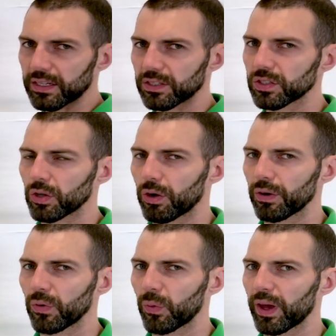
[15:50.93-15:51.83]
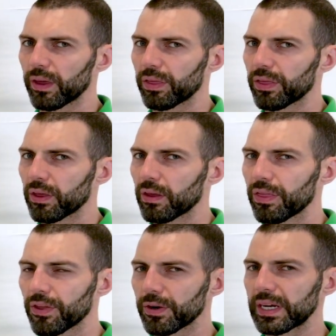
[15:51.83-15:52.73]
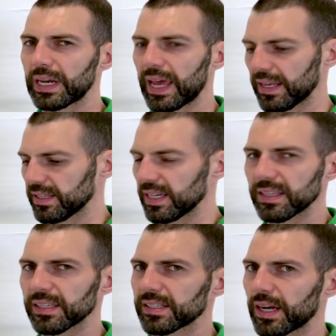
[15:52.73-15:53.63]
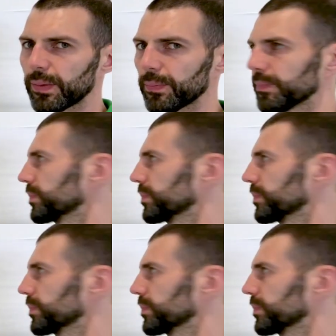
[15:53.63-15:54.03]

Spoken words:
going to start with 30 to 18 this time.